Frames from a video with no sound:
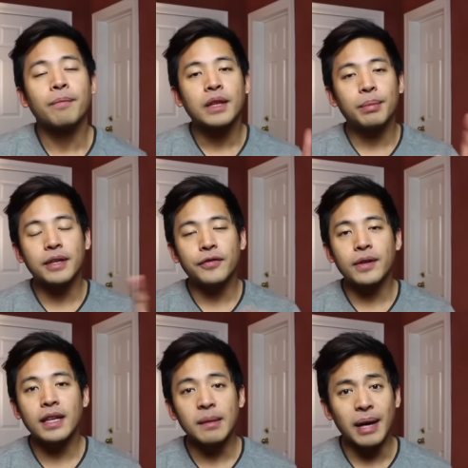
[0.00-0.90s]
But if
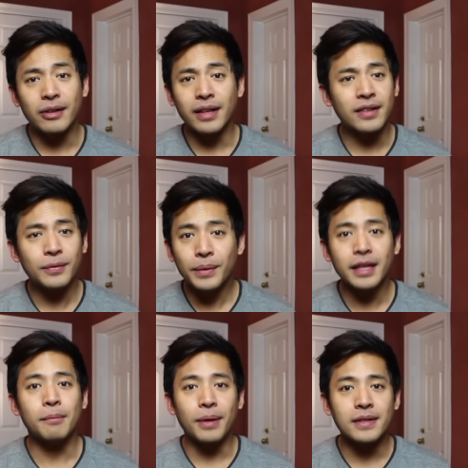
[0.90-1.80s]
you think about it, it's
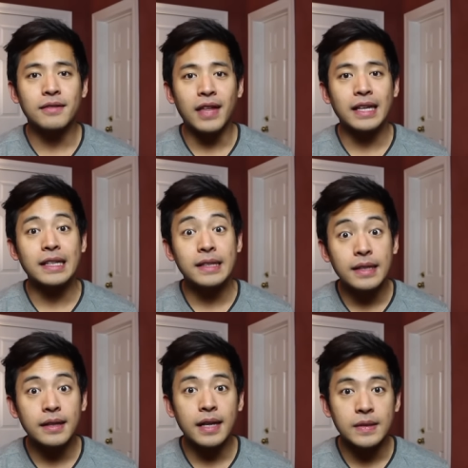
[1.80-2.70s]
really impressive that he
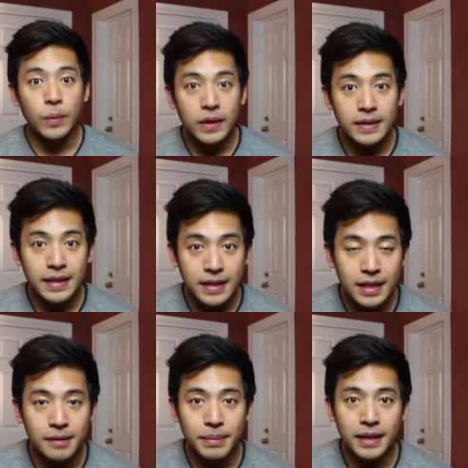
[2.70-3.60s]
did as well as he
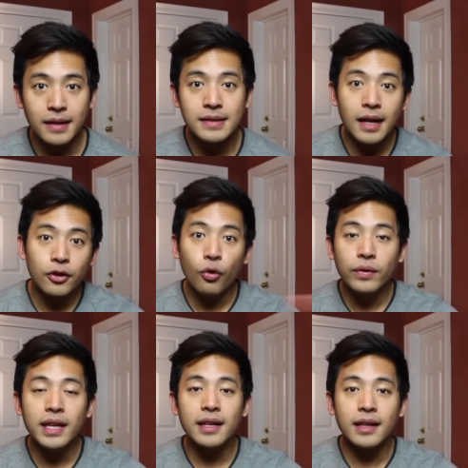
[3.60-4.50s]
did, because not
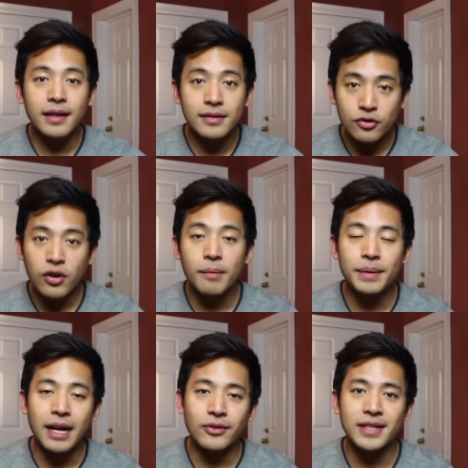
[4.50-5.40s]
only is Trump
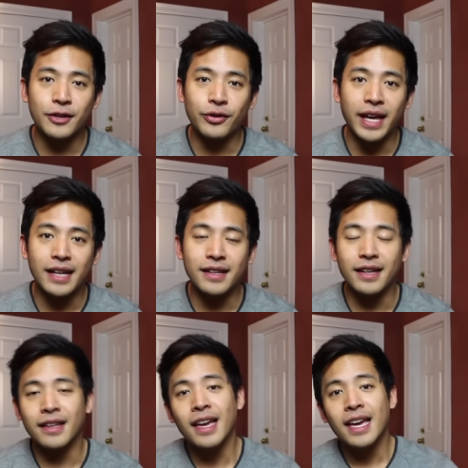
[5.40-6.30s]
an outsider
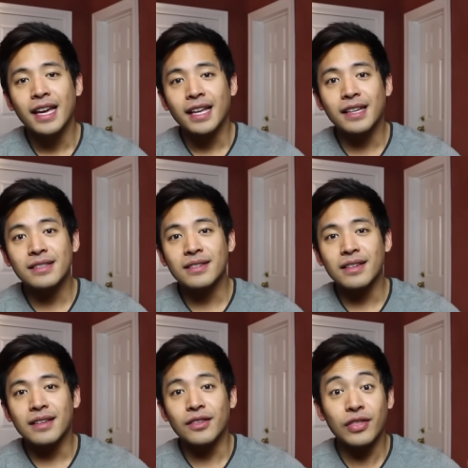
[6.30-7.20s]
candidate,
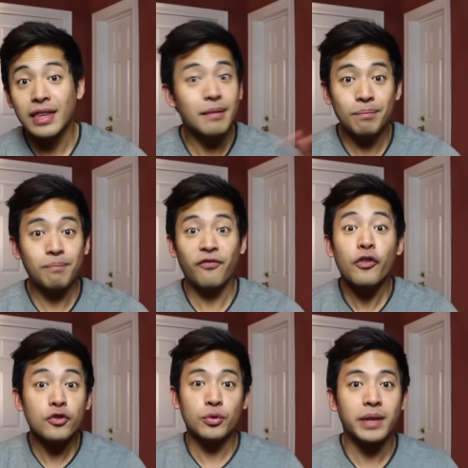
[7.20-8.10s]
he's the
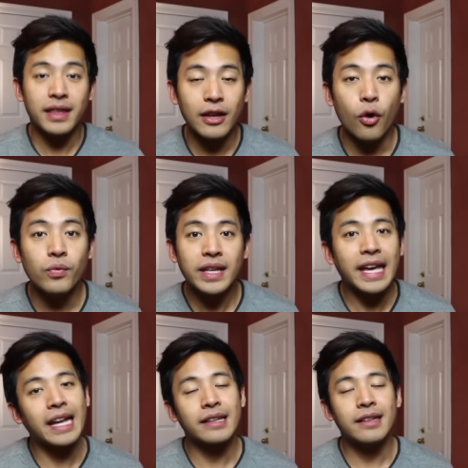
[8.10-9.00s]
virtually the only
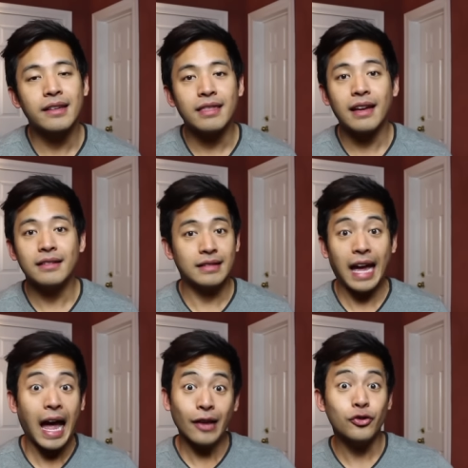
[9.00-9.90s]
candidate that
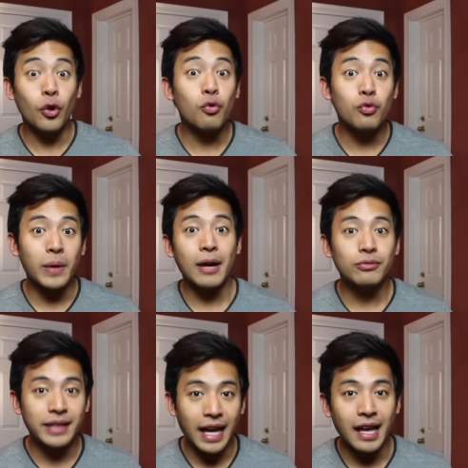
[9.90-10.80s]
had no
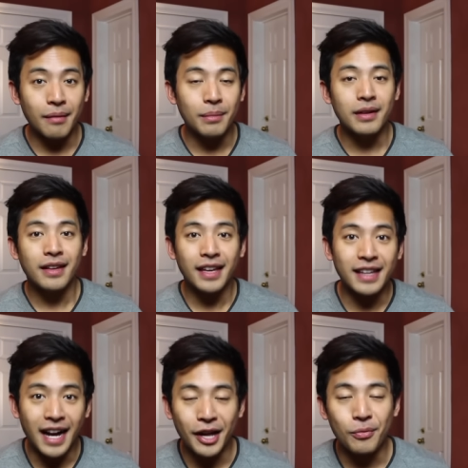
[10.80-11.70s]
ground game
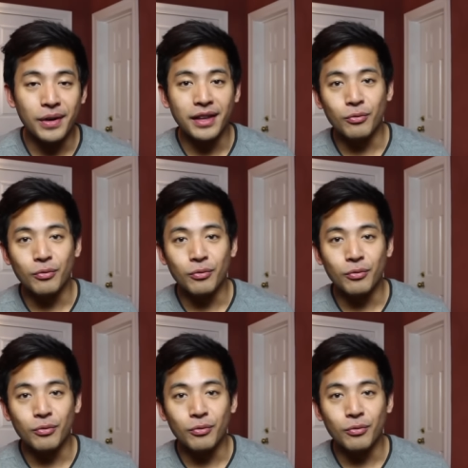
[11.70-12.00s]
in Iowa.